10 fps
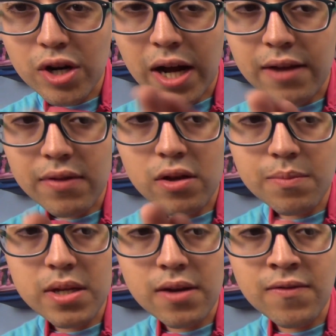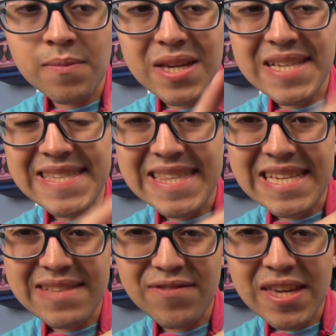kind of a little bit different because
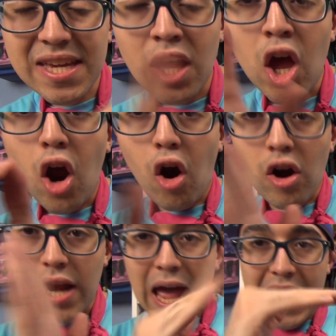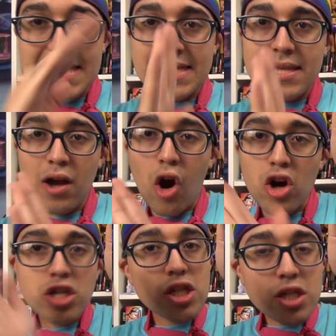these feet aren't as
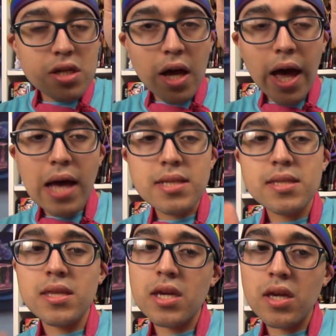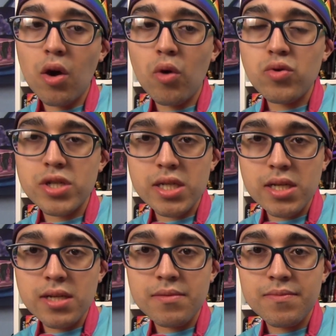arched as the
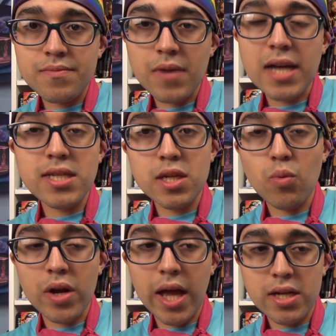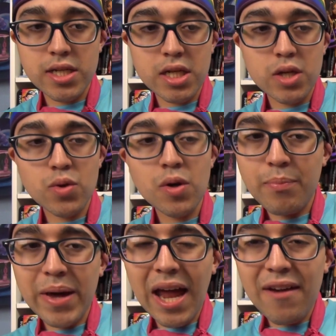OG, as G1 and G2,
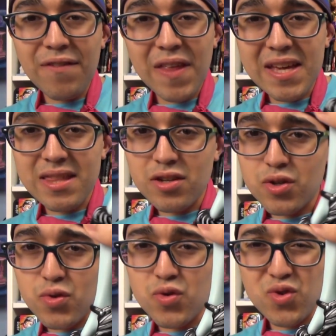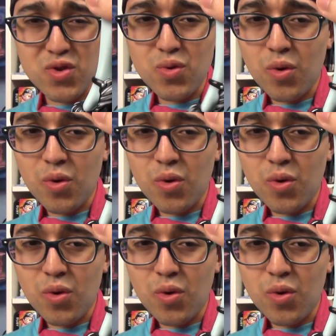but I feel like the shoes do